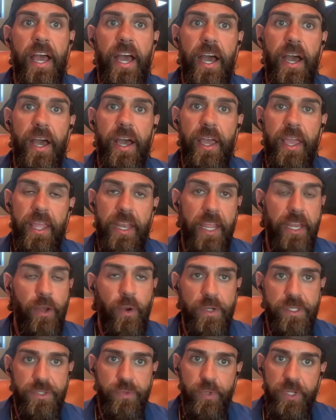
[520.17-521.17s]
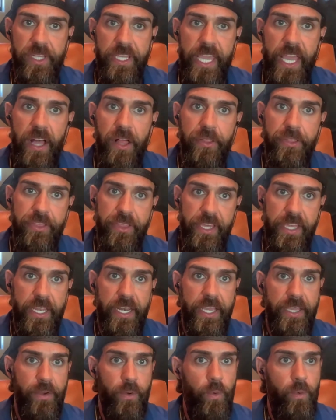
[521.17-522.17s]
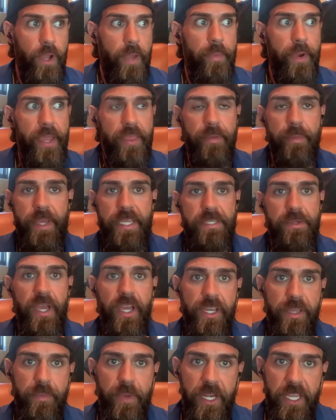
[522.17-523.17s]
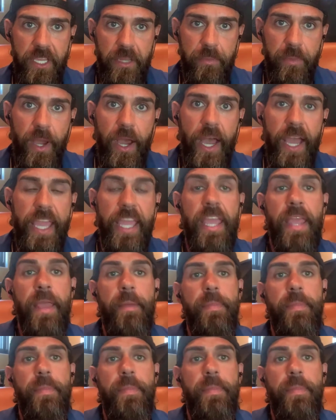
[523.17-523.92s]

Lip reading: And I know it's really healthy, and I buy the best honey money can buy.